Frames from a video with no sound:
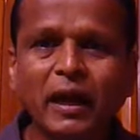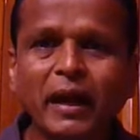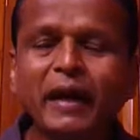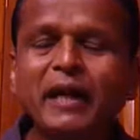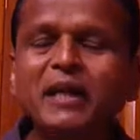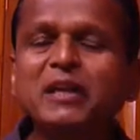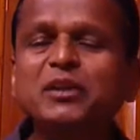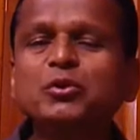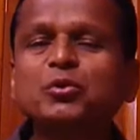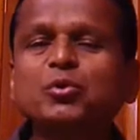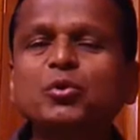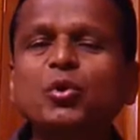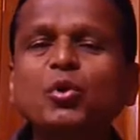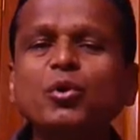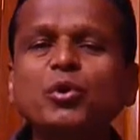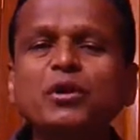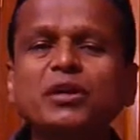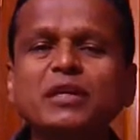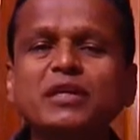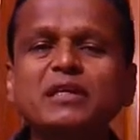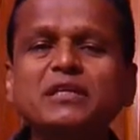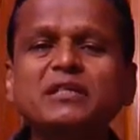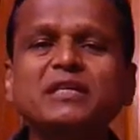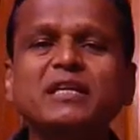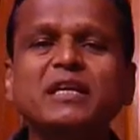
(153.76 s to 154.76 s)
It's so
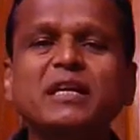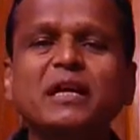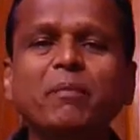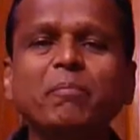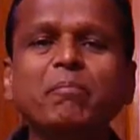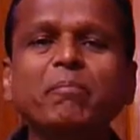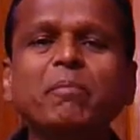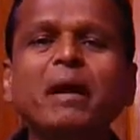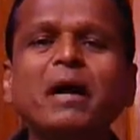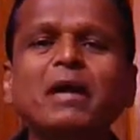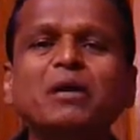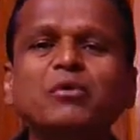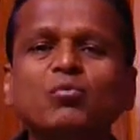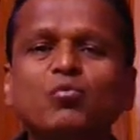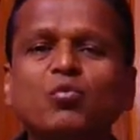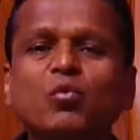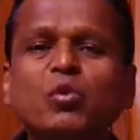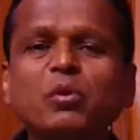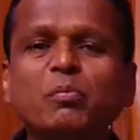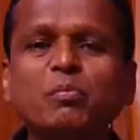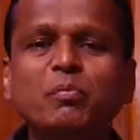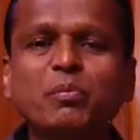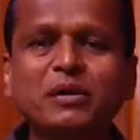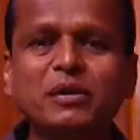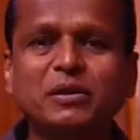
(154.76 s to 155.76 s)
easy compared to
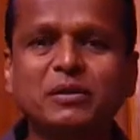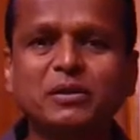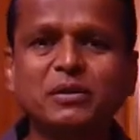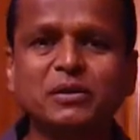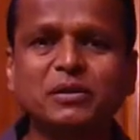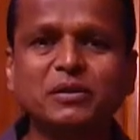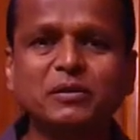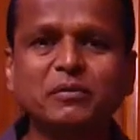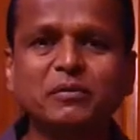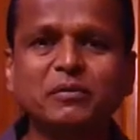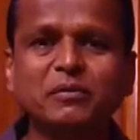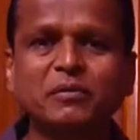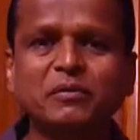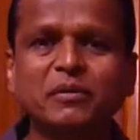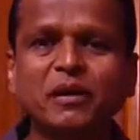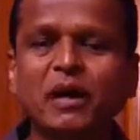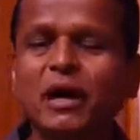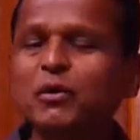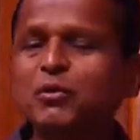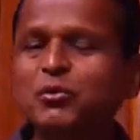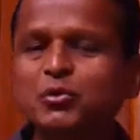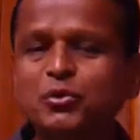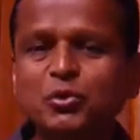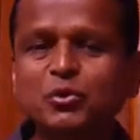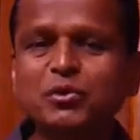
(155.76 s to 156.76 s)
WordPress. I
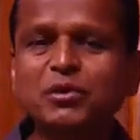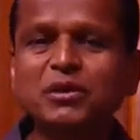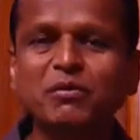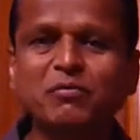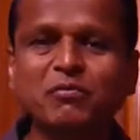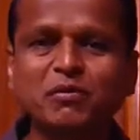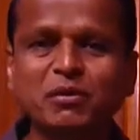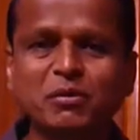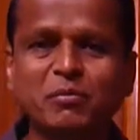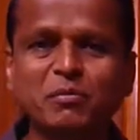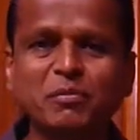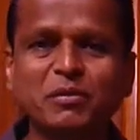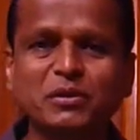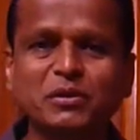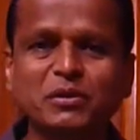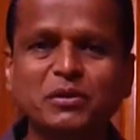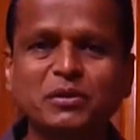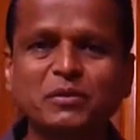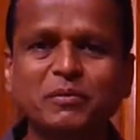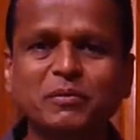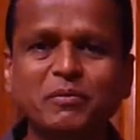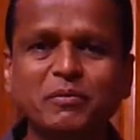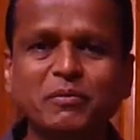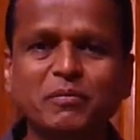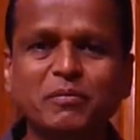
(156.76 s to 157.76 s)
was using WordPress.
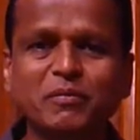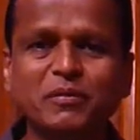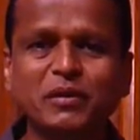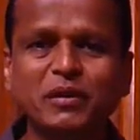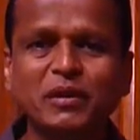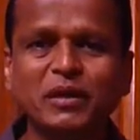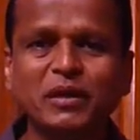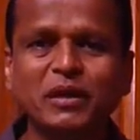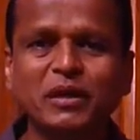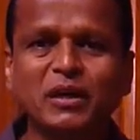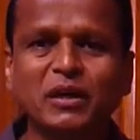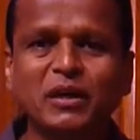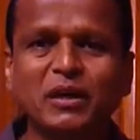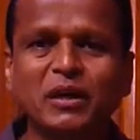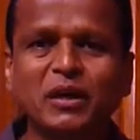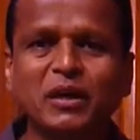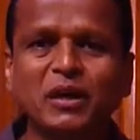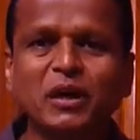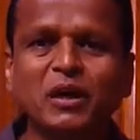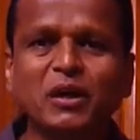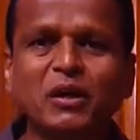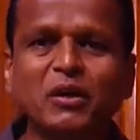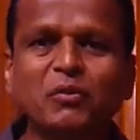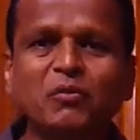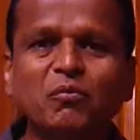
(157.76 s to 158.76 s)

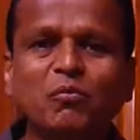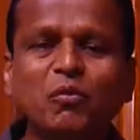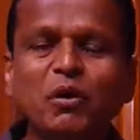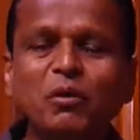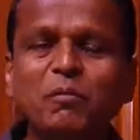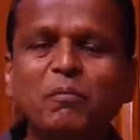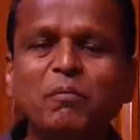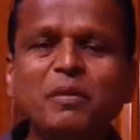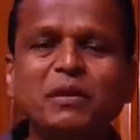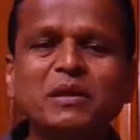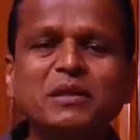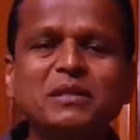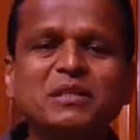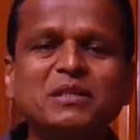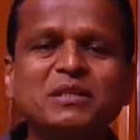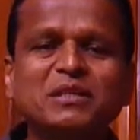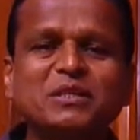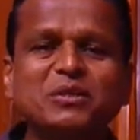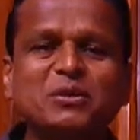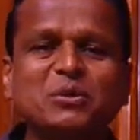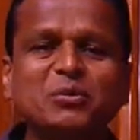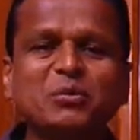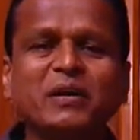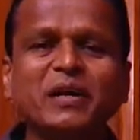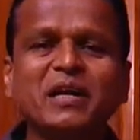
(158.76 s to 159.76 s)

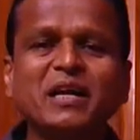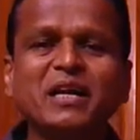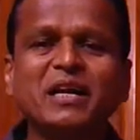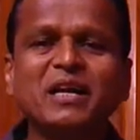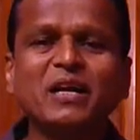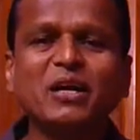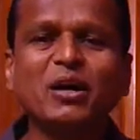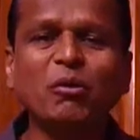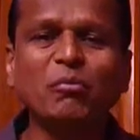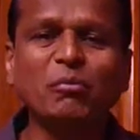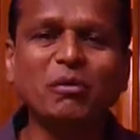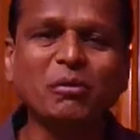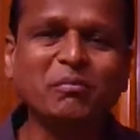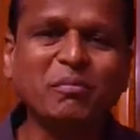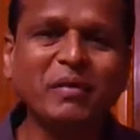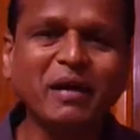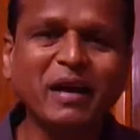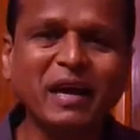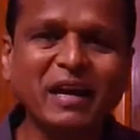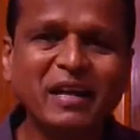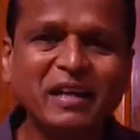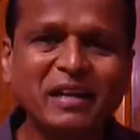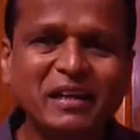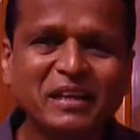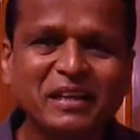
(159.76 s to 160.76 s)
WordPress, to a common
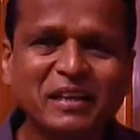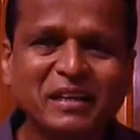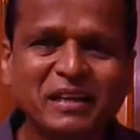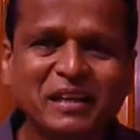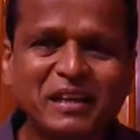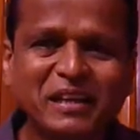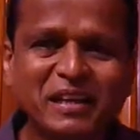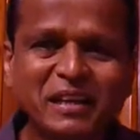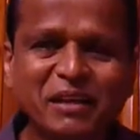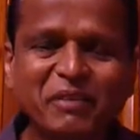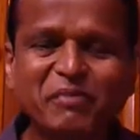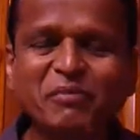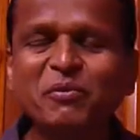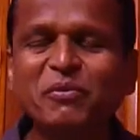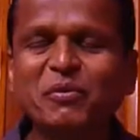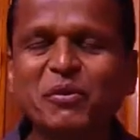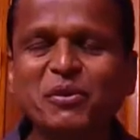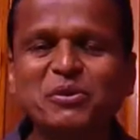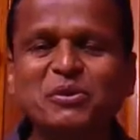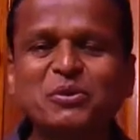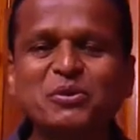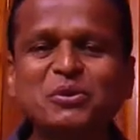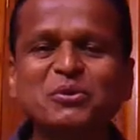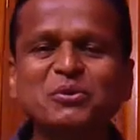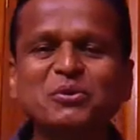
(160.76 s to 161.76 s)
man, if he
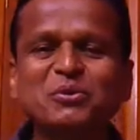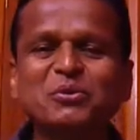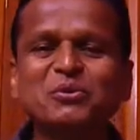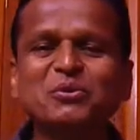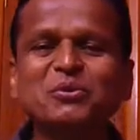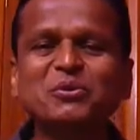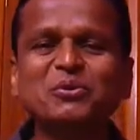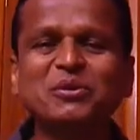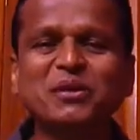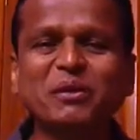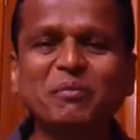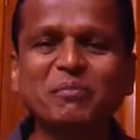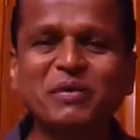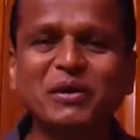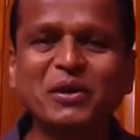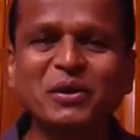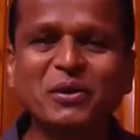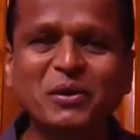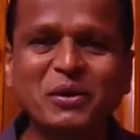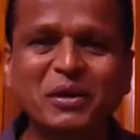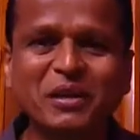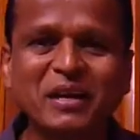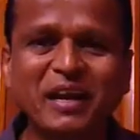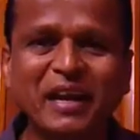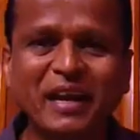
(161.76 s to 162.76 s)
wants to do something
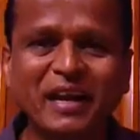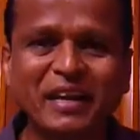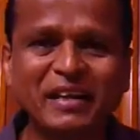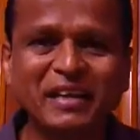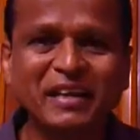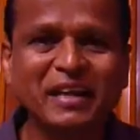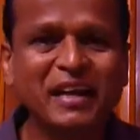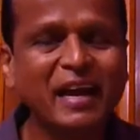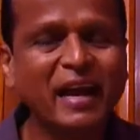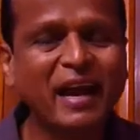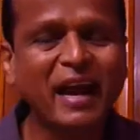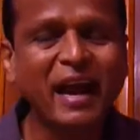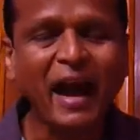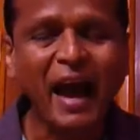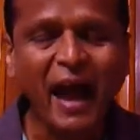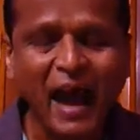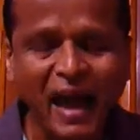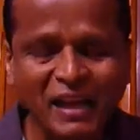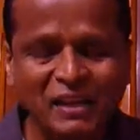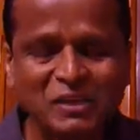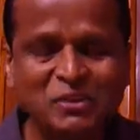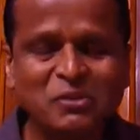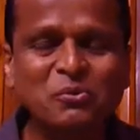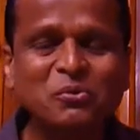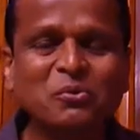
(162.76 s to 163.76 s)
online,
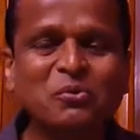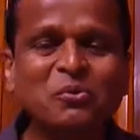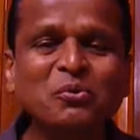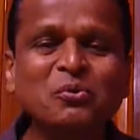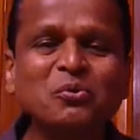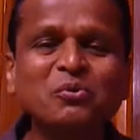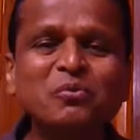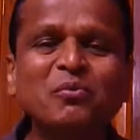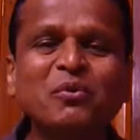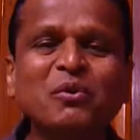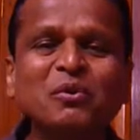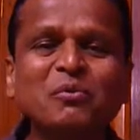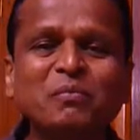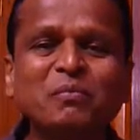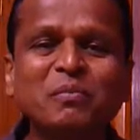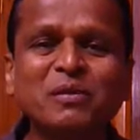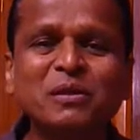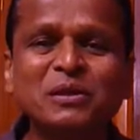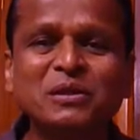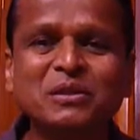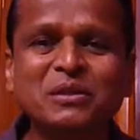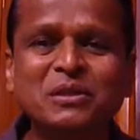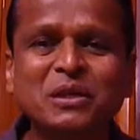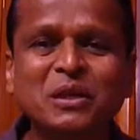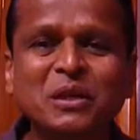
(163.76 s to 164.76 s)
has to go to
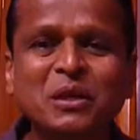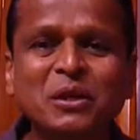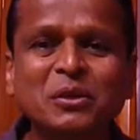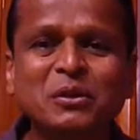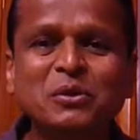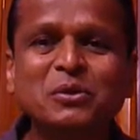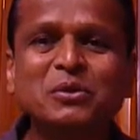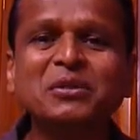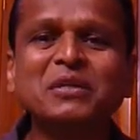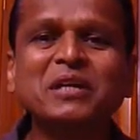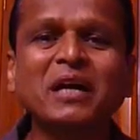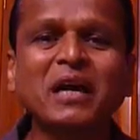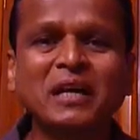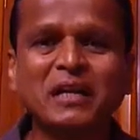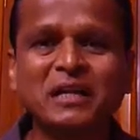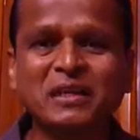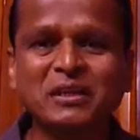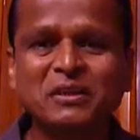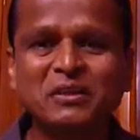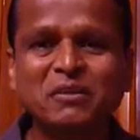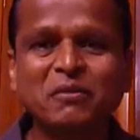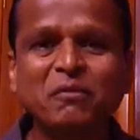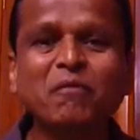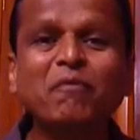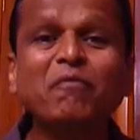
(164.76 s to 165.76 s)
WordPress to start his
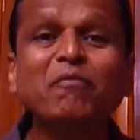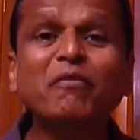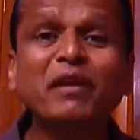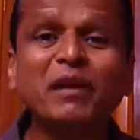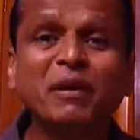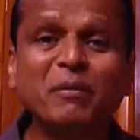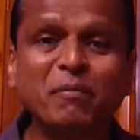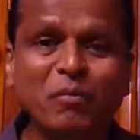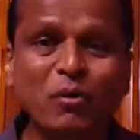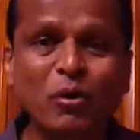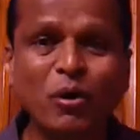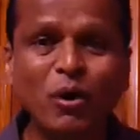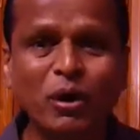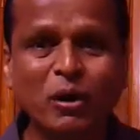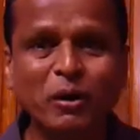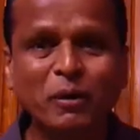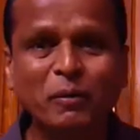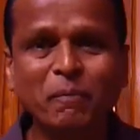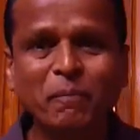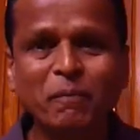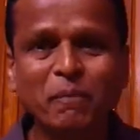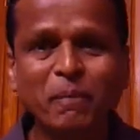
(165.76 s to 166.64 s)
free blog.